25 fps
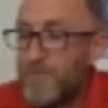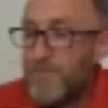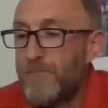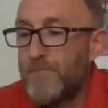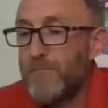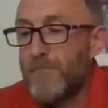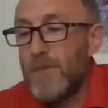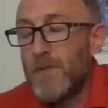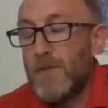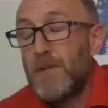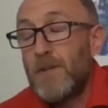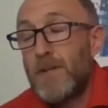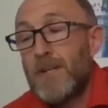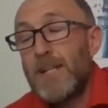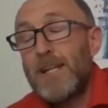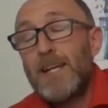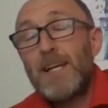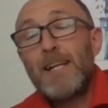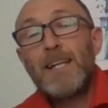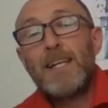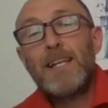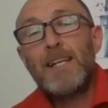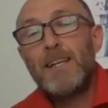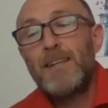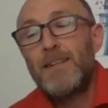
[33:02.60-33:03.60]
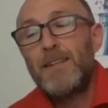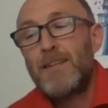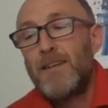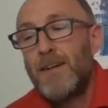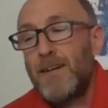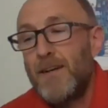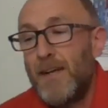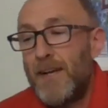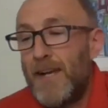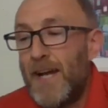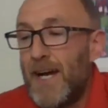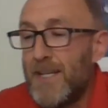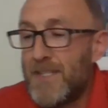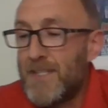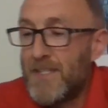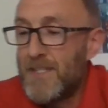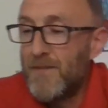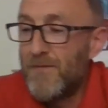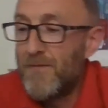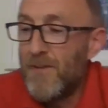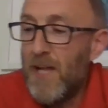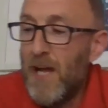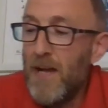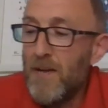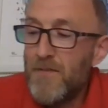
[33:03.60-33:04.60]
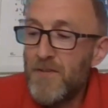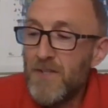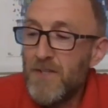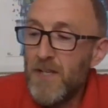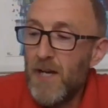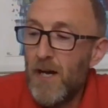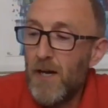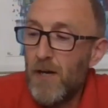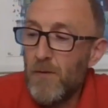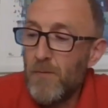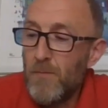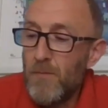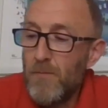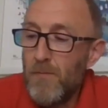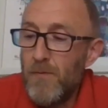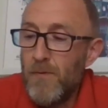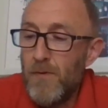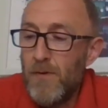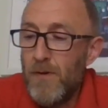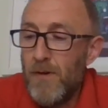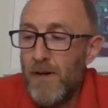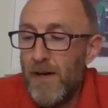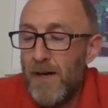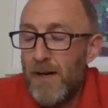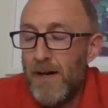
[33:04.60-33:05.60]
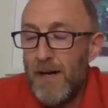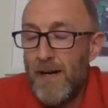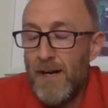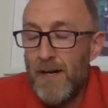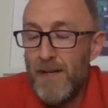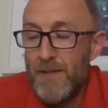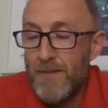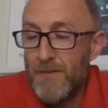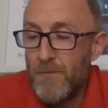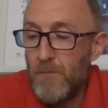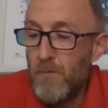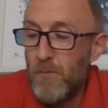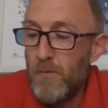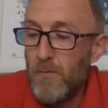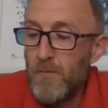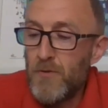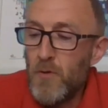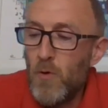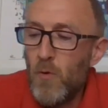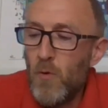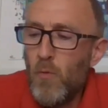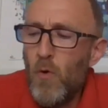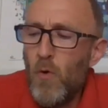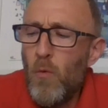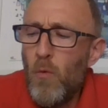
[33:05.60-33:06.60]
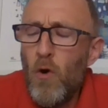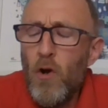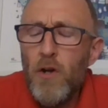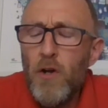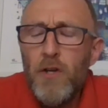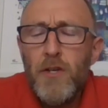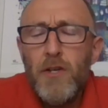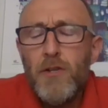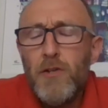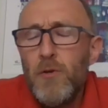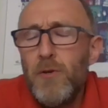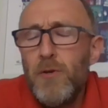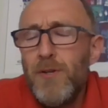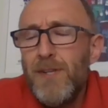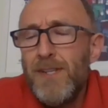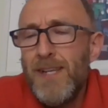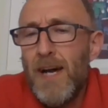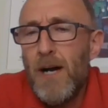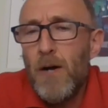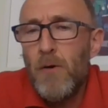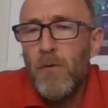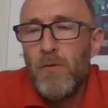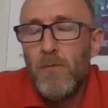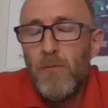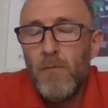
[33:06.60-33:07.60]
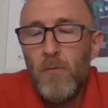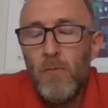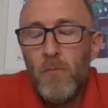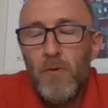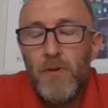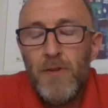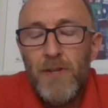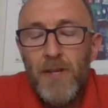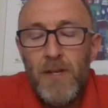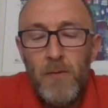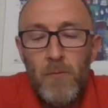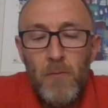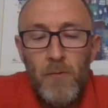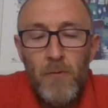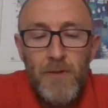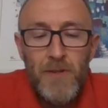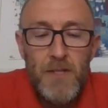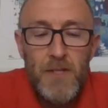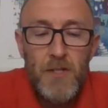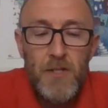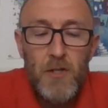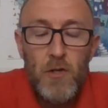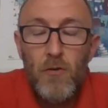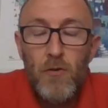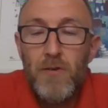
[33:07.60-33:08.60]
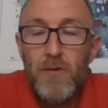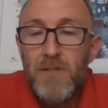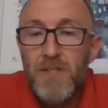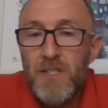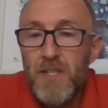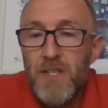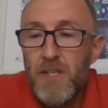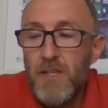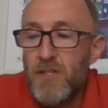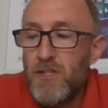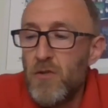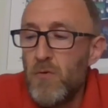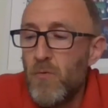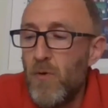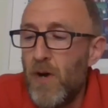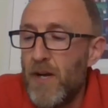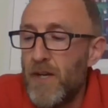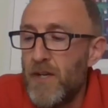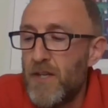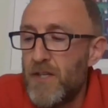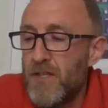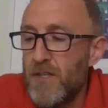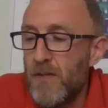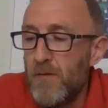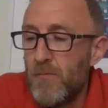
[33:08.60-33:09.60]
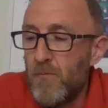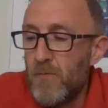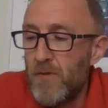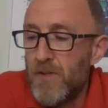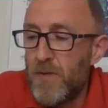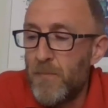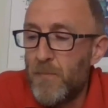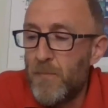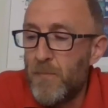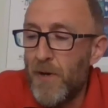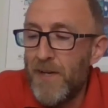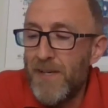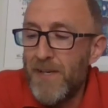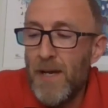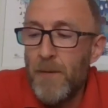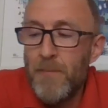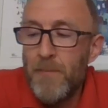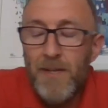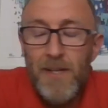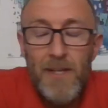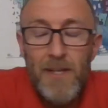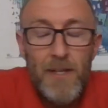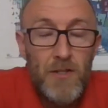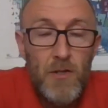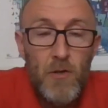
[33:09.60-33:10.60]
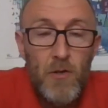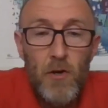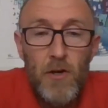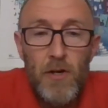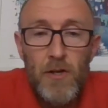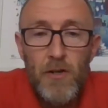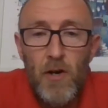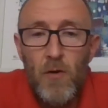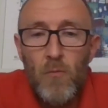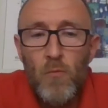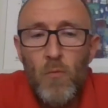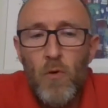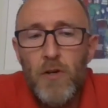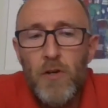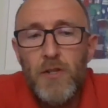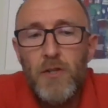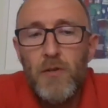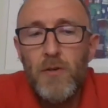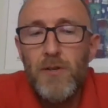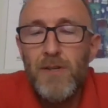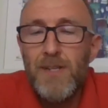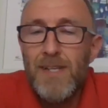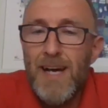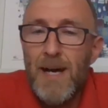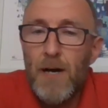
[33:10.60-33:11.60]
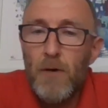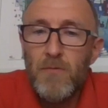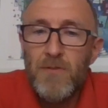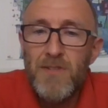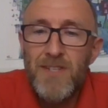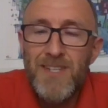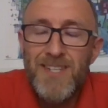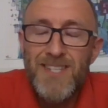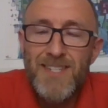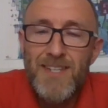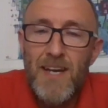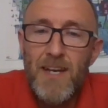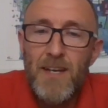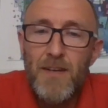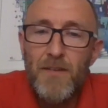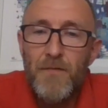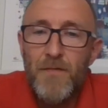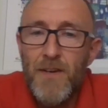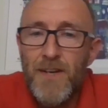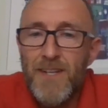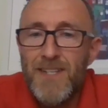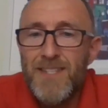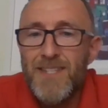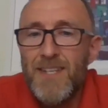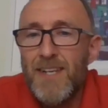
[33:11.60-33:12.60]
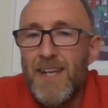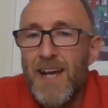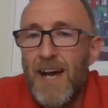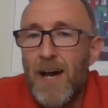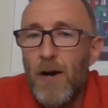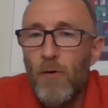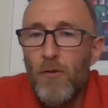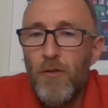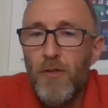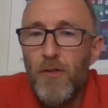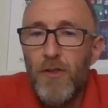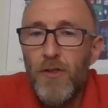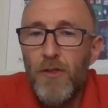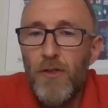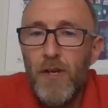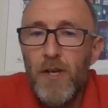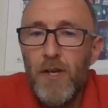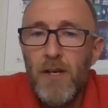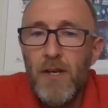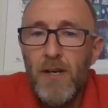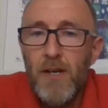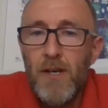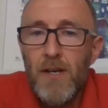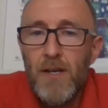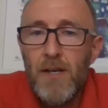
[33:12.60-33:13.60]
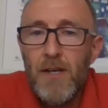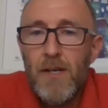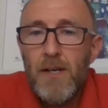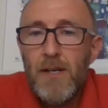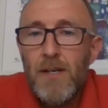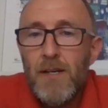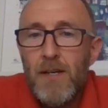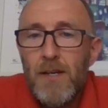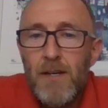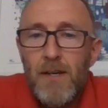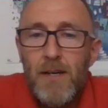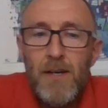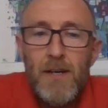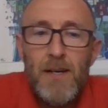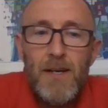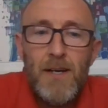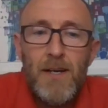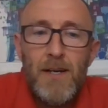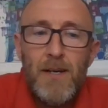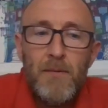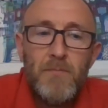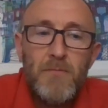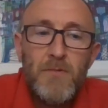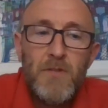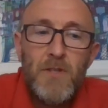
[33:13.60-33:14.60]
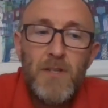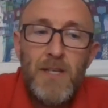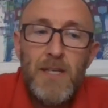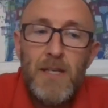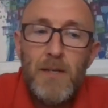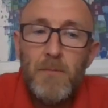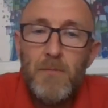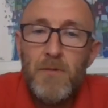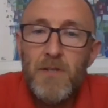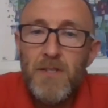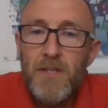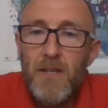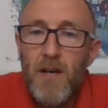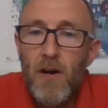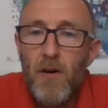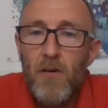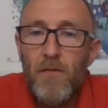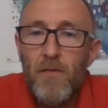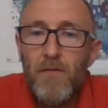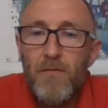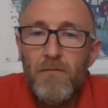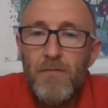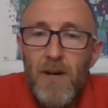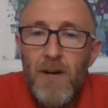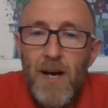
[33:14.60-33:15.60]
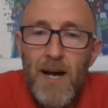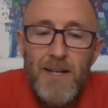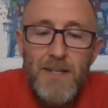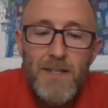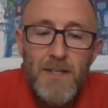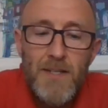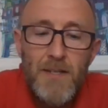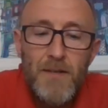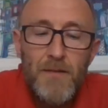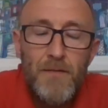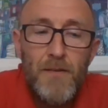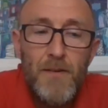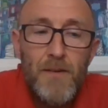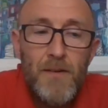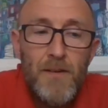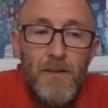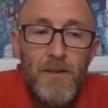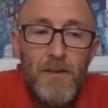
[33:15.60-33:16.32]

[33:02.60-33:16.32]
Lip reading: You clearly lead an active lifestyle, and so what are you doing now with this current situation with the pandemic that's going on? What are you doing now to stay fit and healthy, to keep yourself active?